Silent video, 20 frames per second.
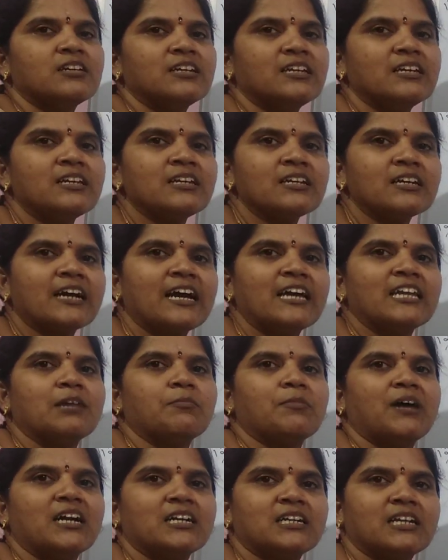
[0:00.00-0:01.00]
In
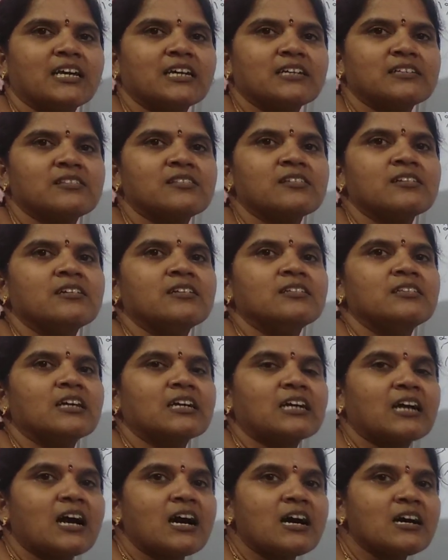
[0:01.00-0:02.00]
kinematics, the
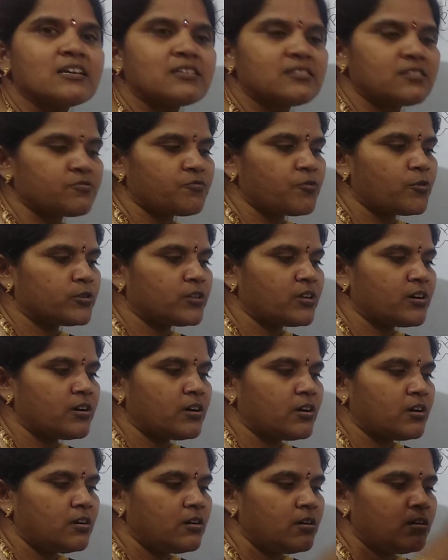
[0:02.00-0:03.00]
cause for
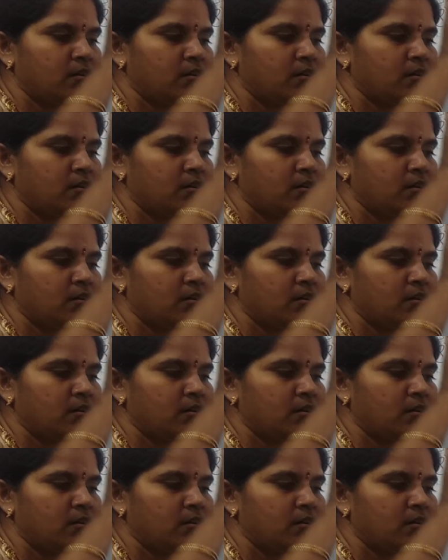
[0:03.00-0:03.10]
the